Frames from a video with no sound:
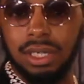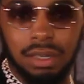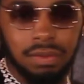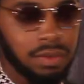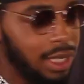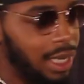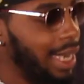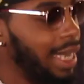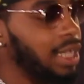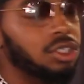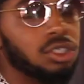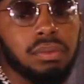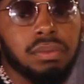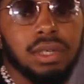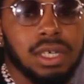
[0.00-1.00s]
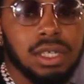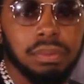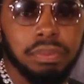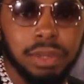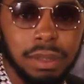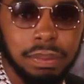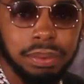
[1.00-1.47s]
of it, and I got so many other
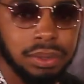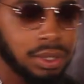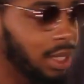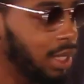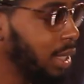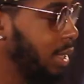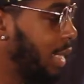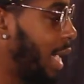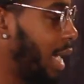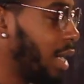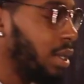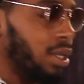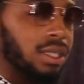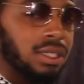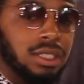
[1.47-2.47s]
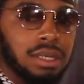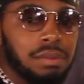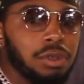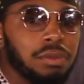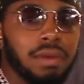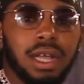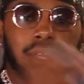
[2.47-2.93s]
people. Now, some
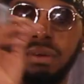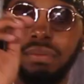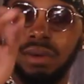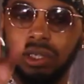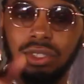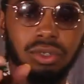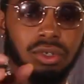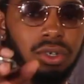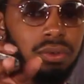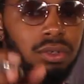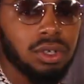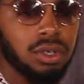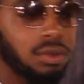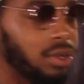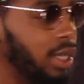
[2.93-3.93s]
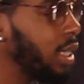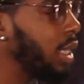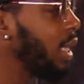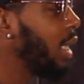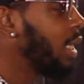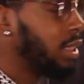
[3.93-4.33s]
of you might know my story real quick.